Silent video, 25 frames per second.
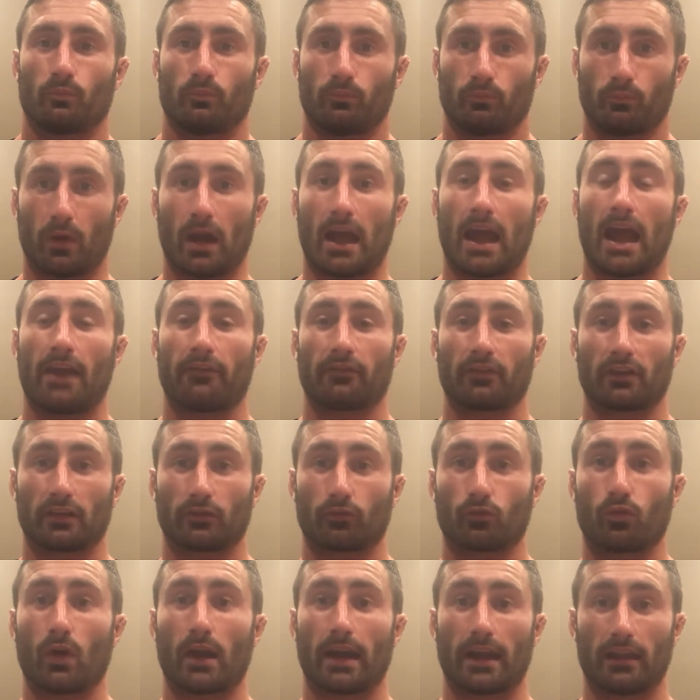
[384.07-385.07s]
by having
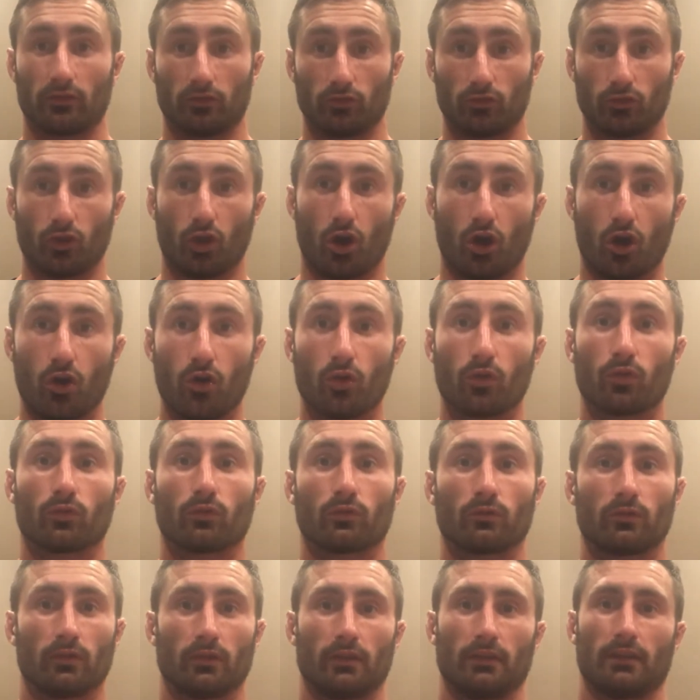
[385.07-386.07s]
quite a
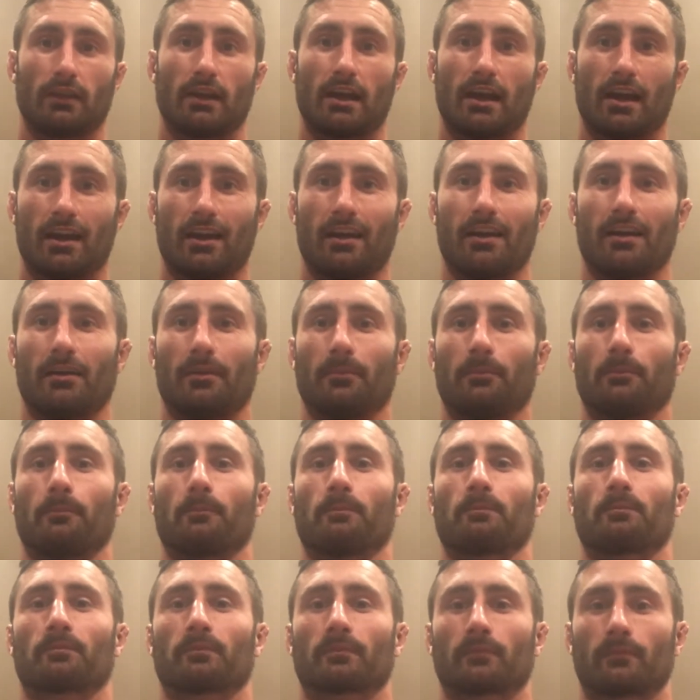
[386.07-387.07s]
long time